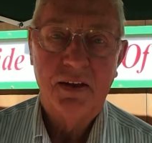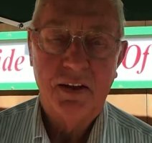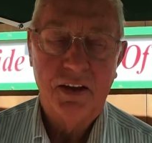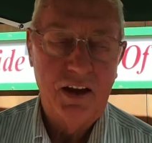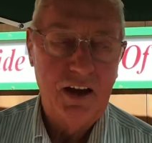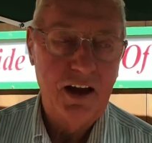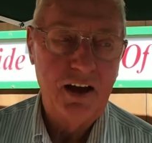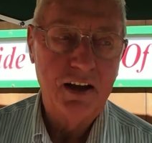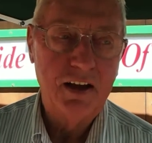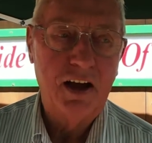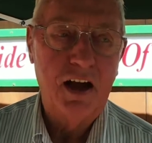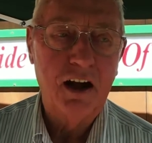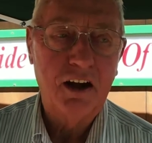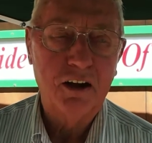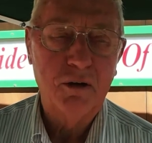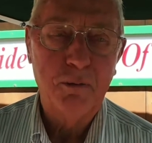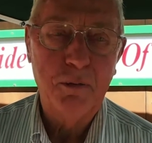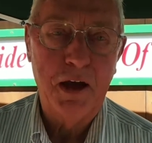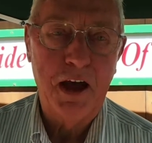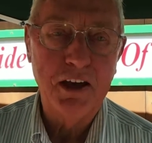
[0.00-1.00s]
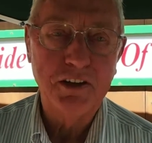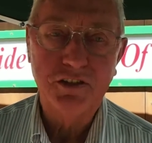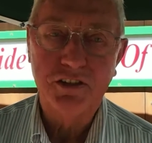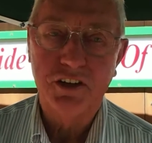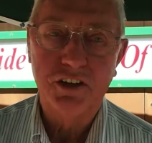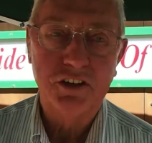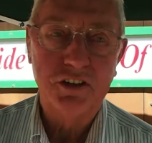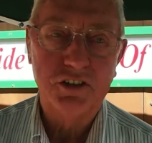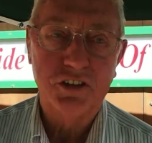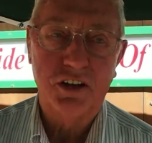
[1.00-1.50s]
Yeah, our
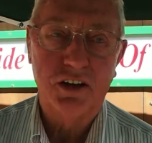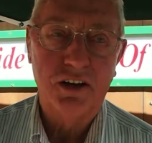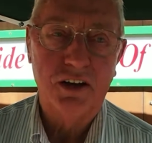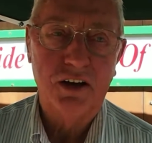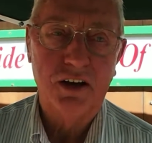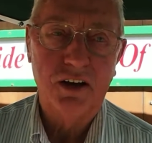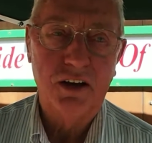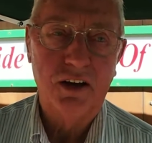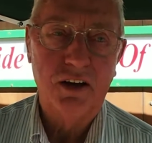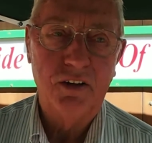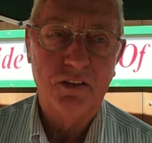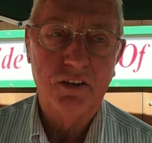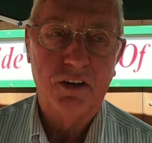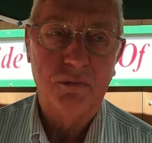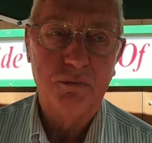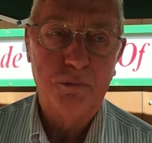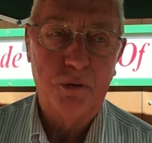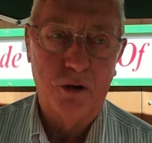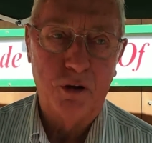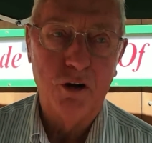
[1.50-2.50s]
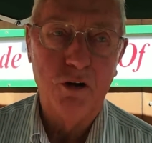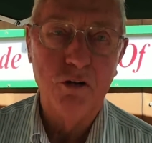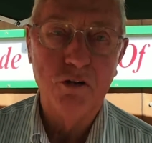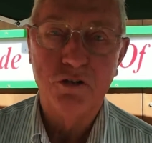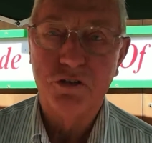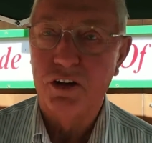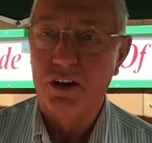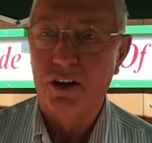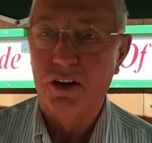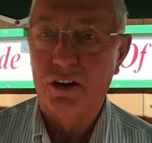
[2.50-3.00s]
capacity is to
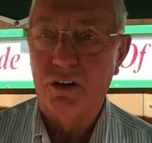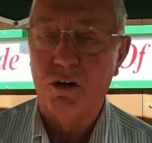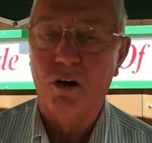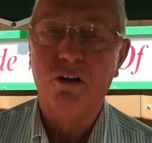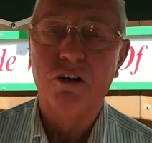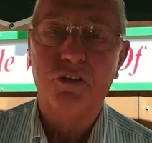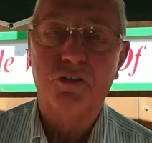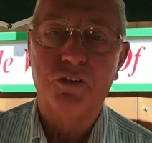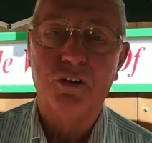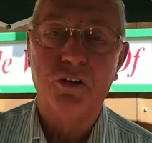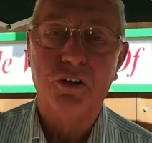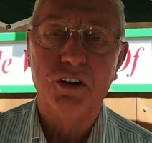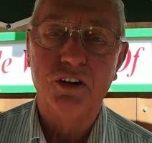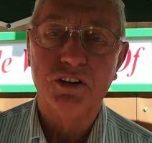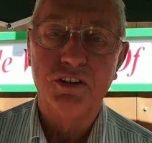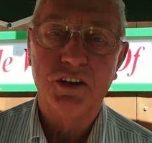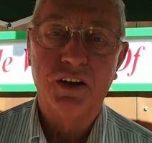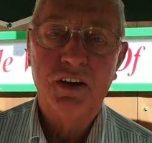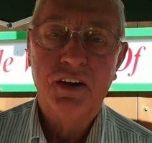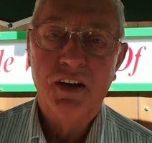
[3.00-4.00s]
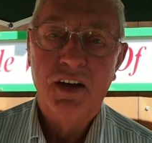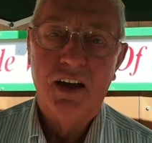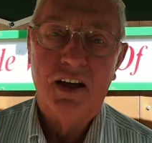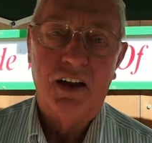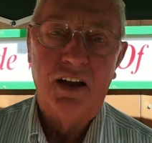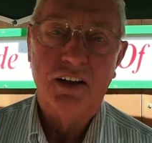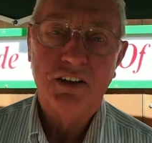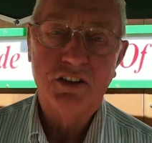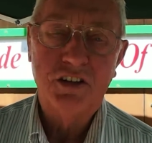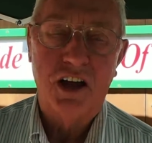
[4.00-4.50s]
produce and grow the fruit is
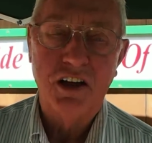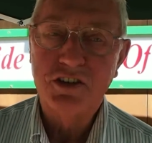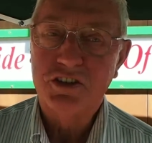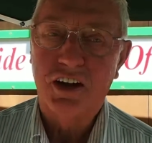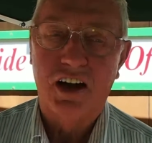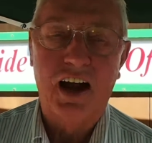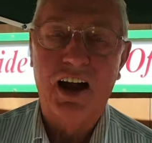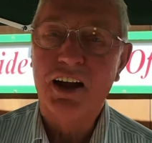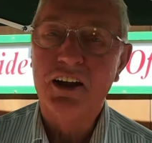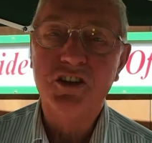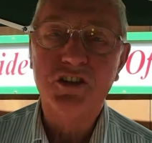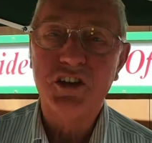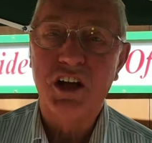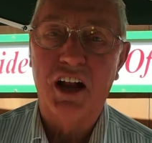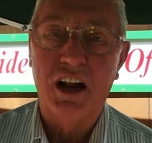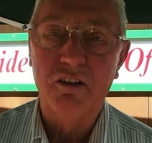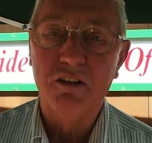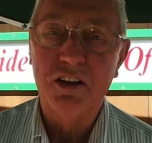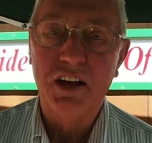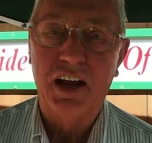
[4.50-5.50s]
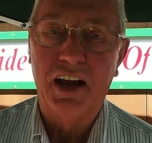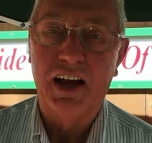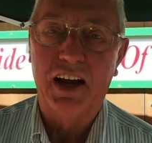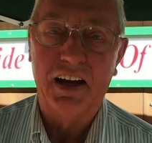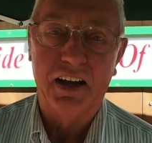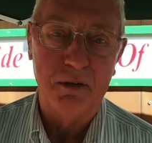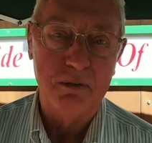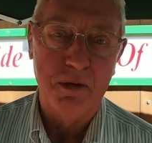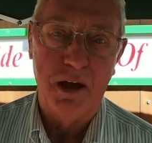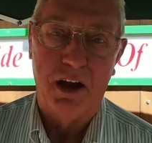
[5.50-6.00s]
such that I can sell everything
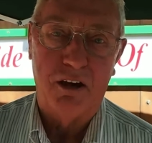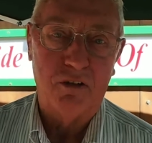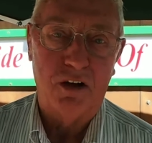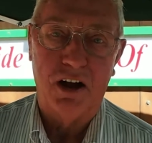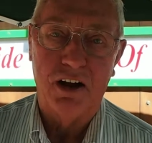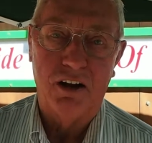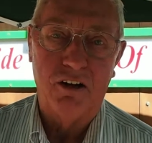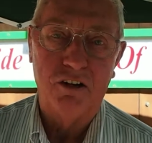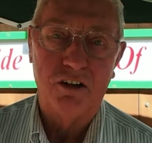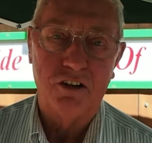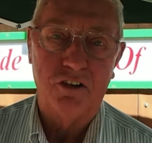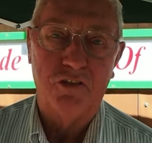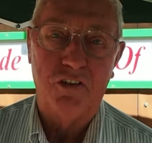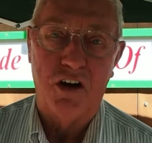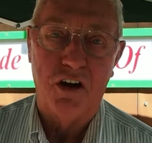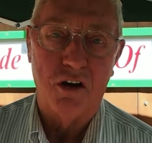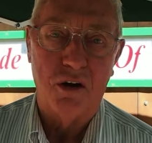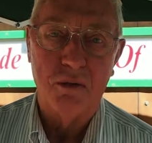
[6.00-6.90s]
I can make right here at the farm.